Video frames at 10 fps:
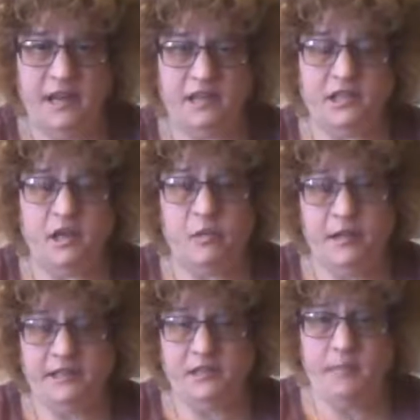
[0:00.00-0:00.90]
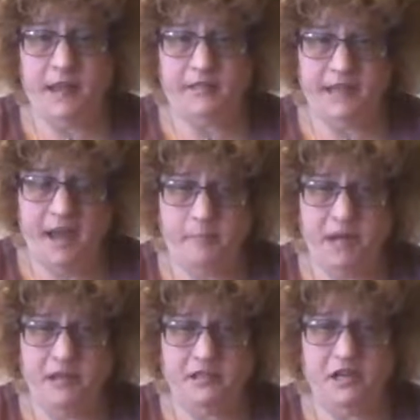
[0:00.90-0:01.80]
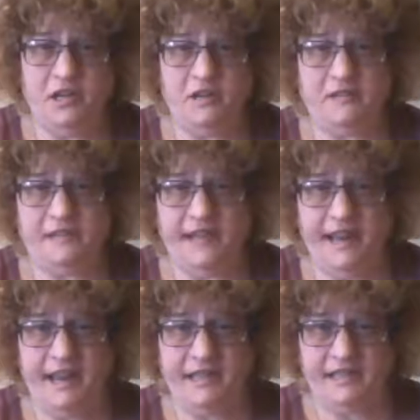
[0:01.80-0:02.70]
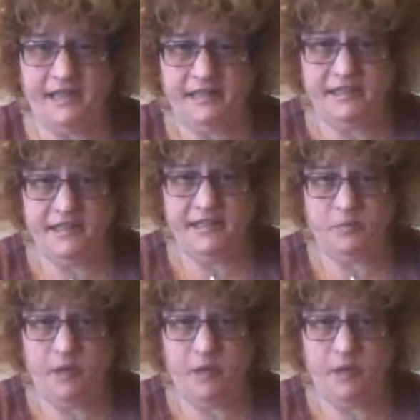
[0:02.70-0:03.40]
So it's about tapping into your psychic senses.